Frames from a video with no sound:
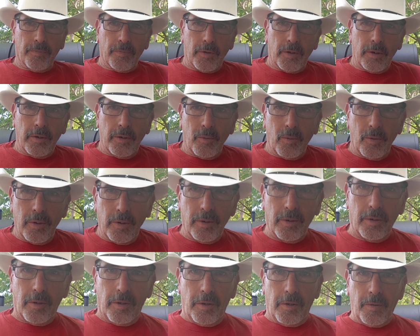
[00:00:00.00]
Hey,
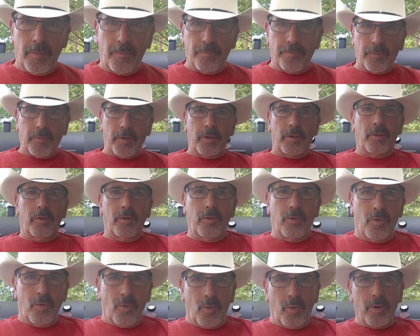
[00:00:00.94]
well,
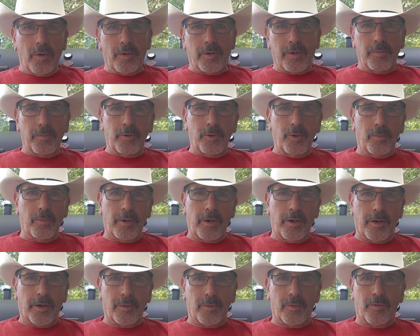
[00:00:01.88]
hello, welcome to
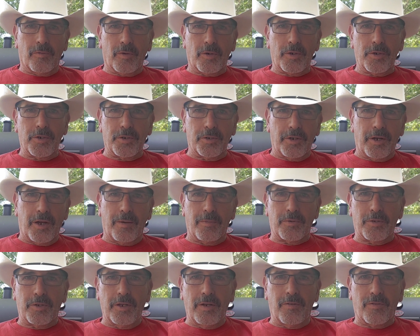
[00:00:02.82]
American Reversion.
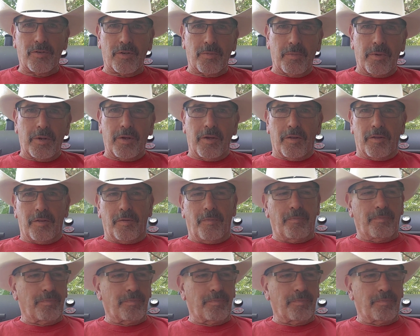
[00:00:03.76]
I'm Steve Smith.